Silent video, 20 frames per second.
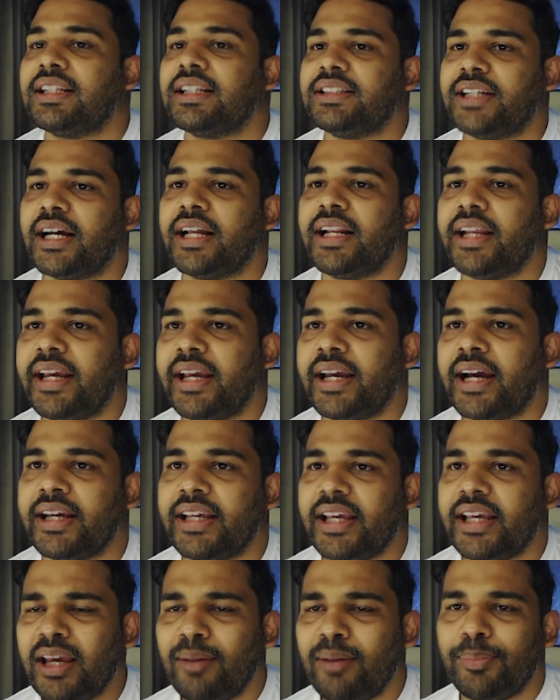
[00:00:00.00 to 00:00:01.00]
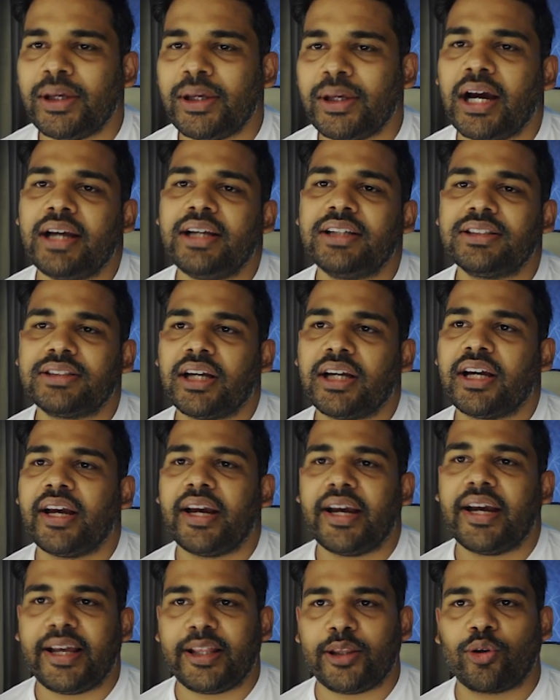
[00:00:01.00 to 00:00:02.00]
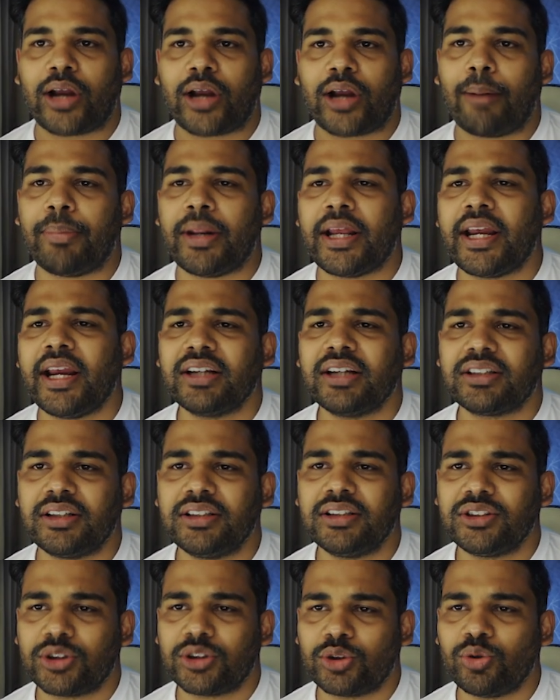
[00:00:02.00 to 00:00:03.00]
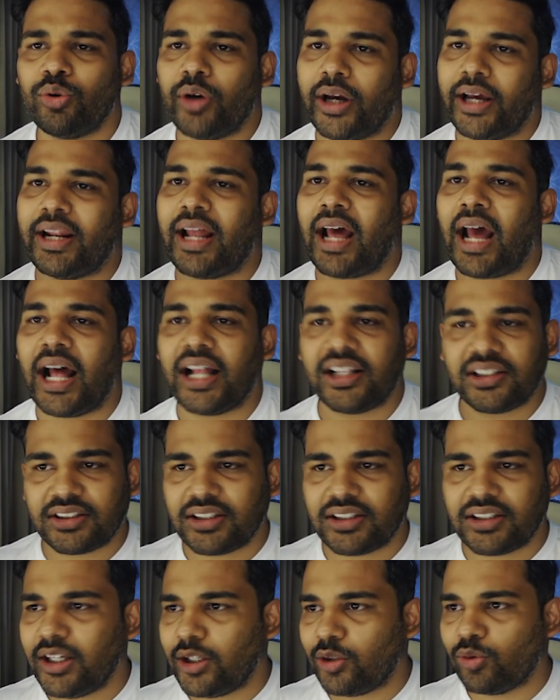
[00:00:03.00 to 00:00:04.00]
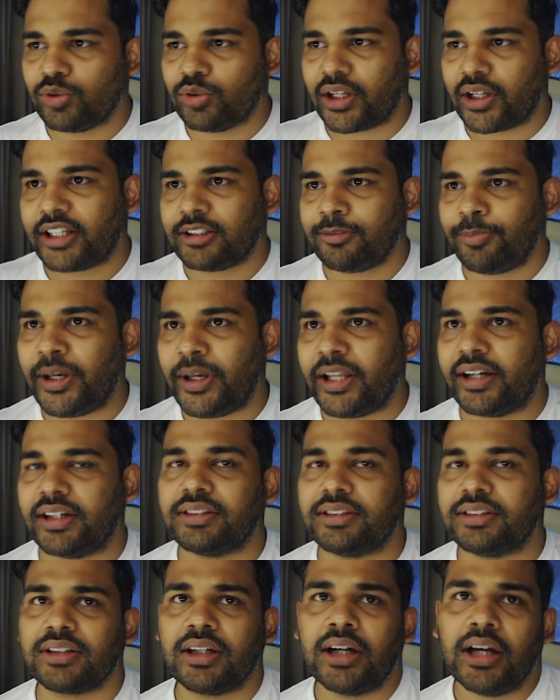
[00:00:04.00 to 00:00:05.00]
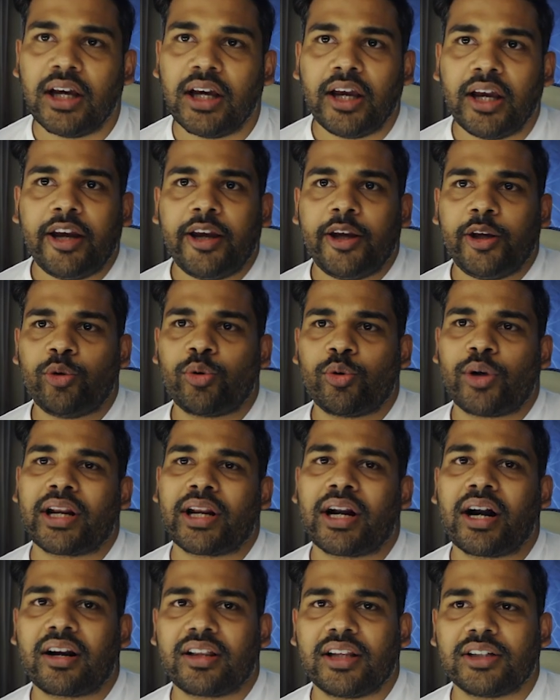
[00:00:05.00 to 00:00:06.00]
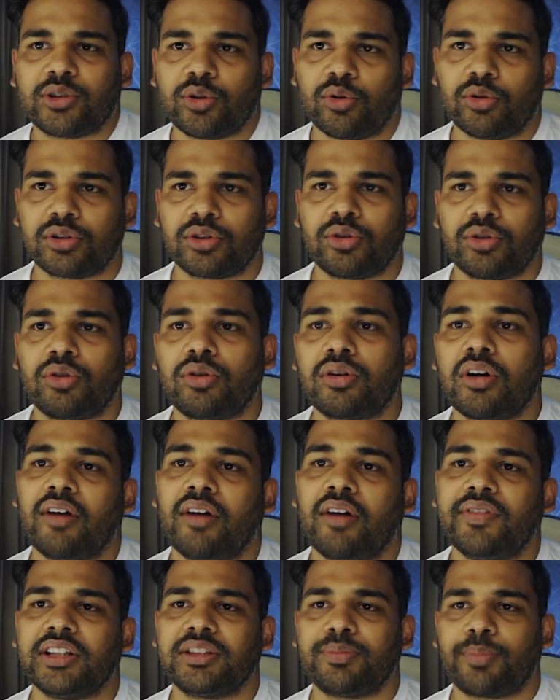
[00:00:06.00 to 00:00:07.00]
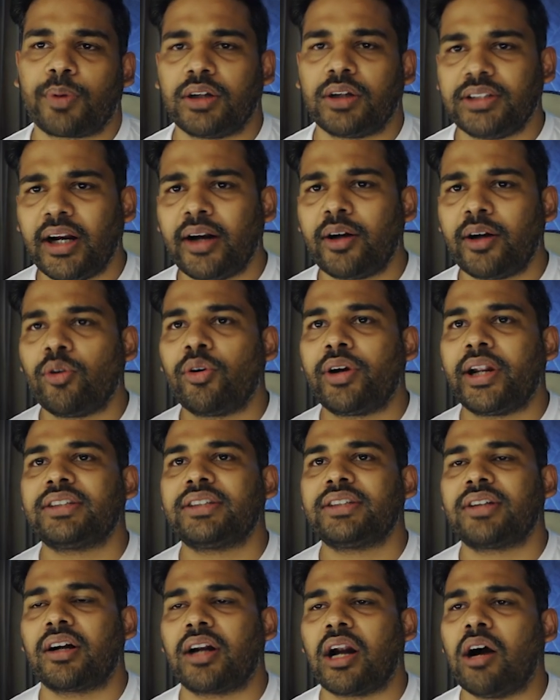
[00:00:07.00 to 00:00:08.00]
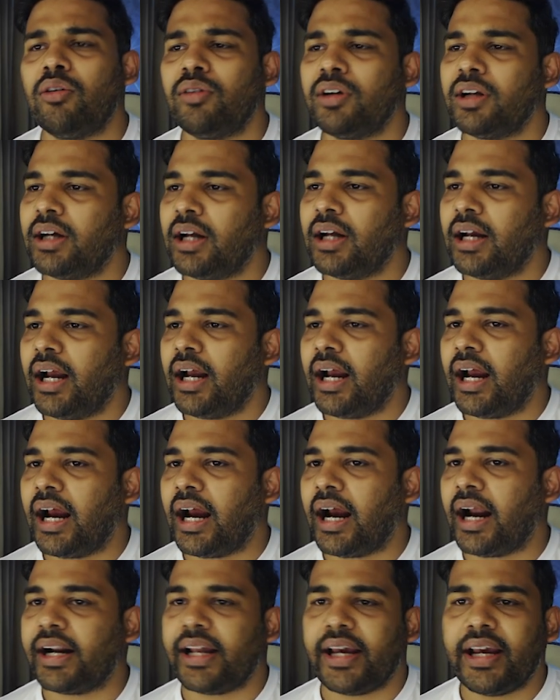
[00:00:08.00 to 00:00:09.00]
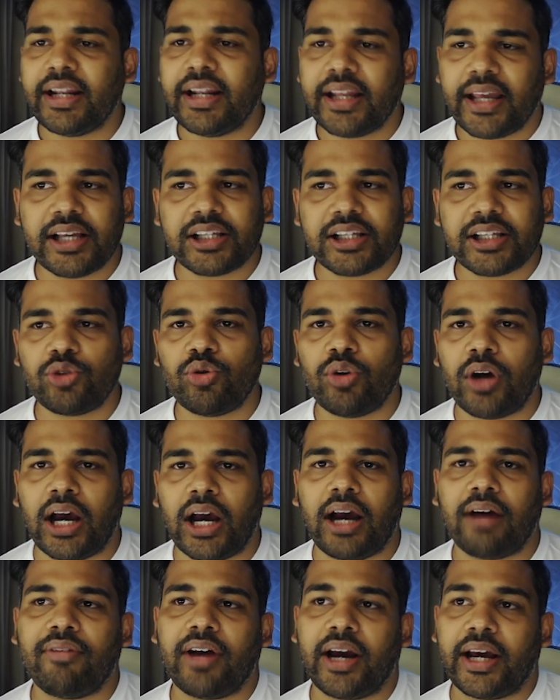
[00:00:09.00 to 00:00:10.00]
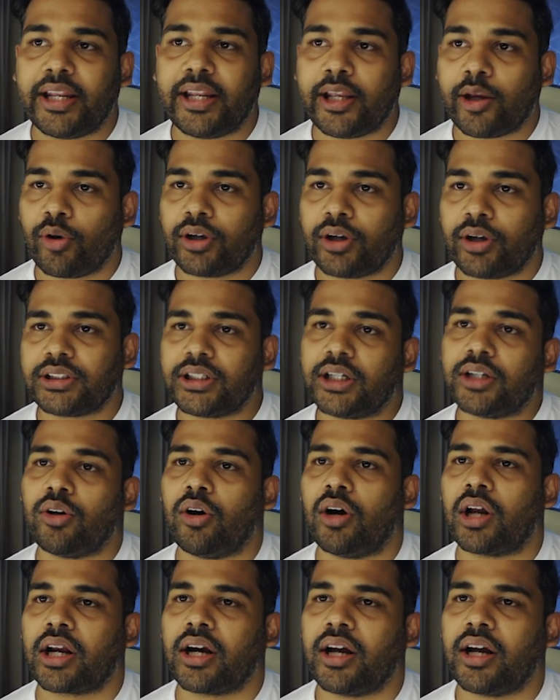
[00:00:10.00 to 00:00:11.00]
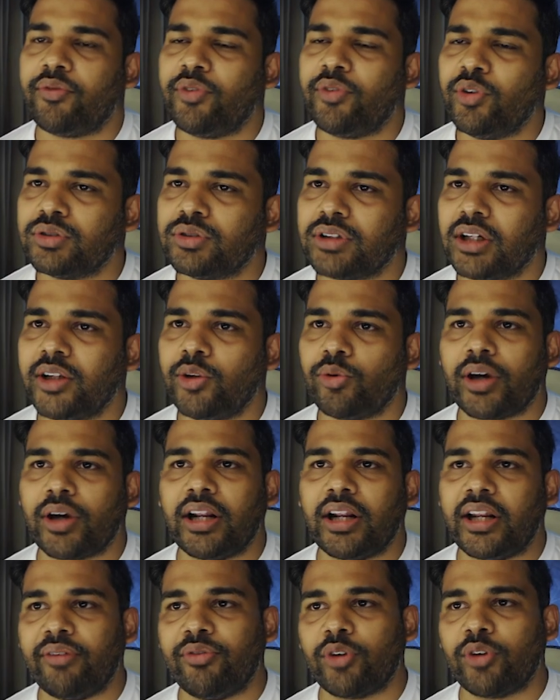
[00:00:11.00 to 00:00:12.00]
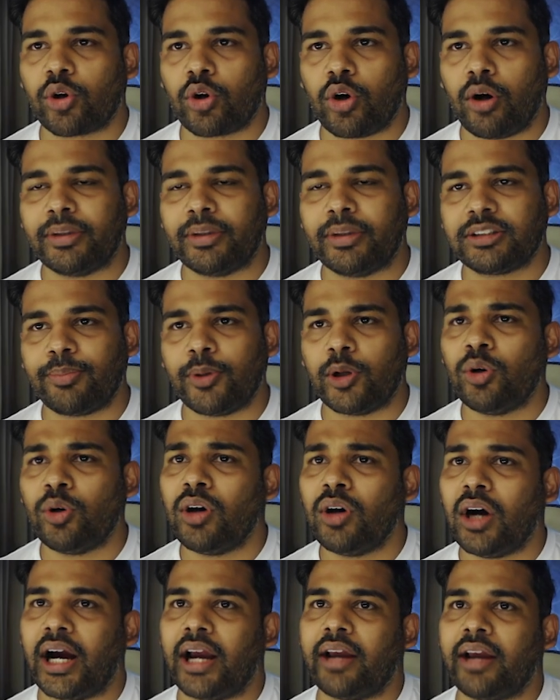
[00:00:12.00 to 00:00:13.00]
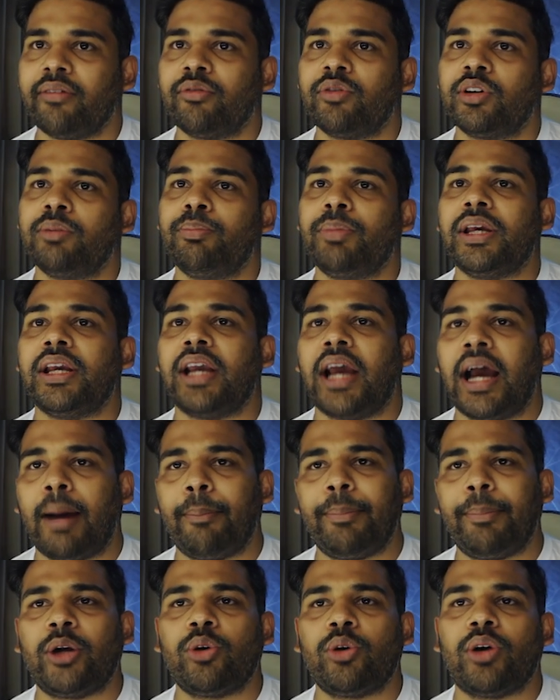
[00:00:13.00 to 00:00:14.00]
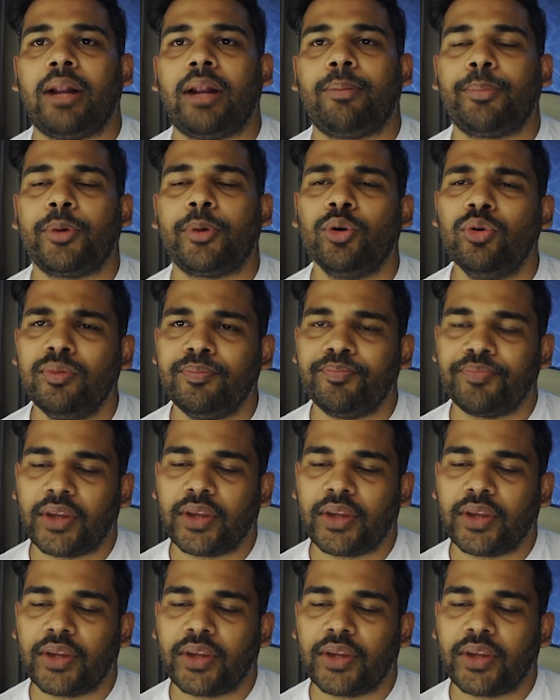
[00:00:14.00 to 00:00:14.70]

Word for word: Gen A I A P Is in your applications to enhance the user experience. You can get the source code of this project to test it out. And in case you have any question or confusion, you can leave your comments below. I would be happy to help you.